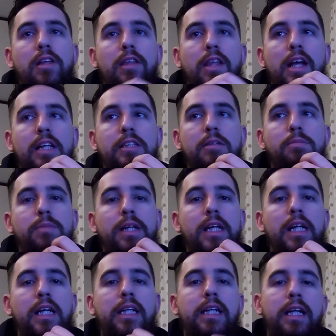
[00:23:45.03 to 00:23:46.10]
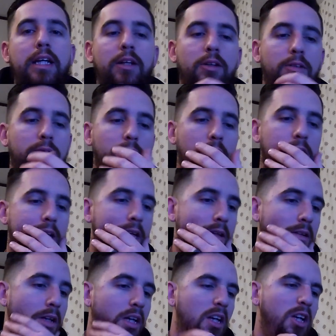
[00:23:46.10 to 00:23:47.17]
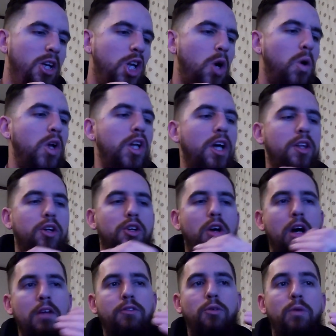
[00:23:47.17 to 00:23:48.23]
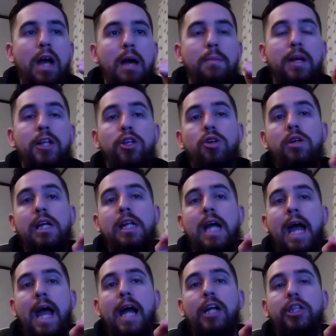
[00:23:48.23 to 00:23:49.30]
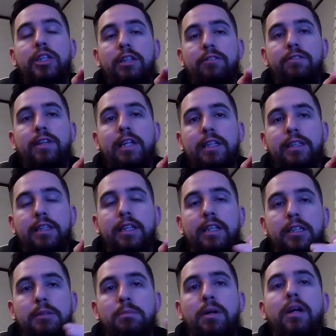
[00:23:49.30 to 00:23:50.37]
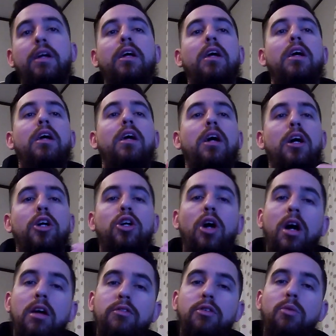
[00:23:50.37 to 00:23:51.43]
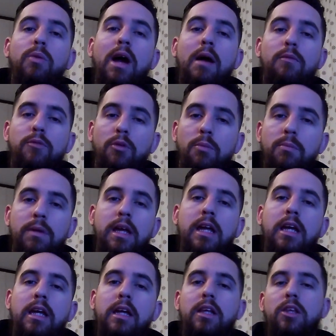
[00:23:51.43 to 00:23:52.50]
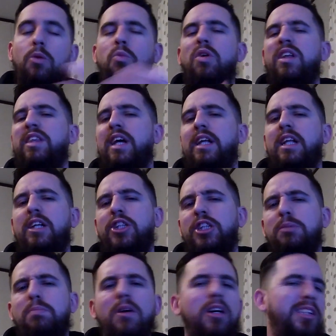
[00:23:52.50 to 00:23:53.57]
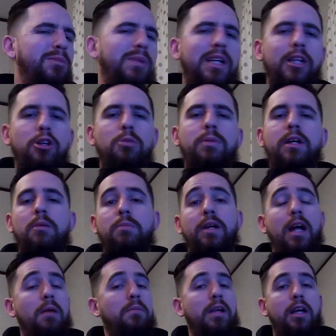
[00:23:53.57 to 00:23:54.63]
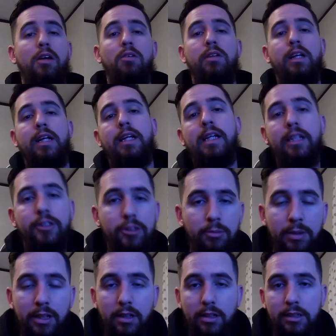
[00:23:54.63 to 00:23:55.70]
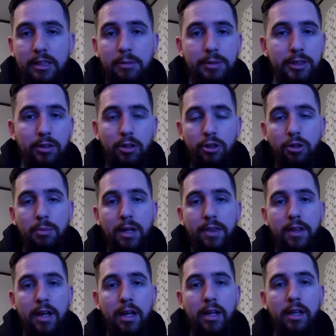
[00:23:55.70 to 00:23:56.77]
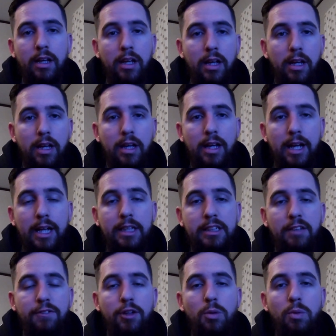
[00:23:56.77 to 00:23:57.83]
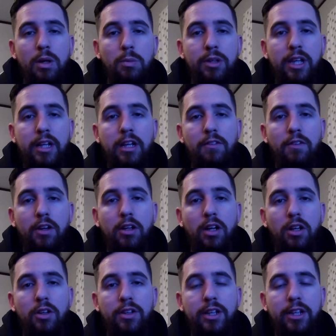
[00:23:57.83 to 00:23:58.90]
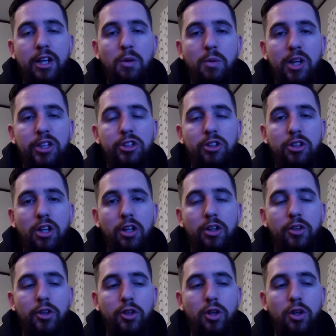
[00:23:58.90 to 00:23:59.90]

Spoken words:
That's a big deal. And then, another con for wrap, and you can actually fix this, but a con for wrap for me, the one thing that just bugs me a little bit, but I'm not going to let it get to me because I'm still going to do my thing, is if you went with a different color than the original color of the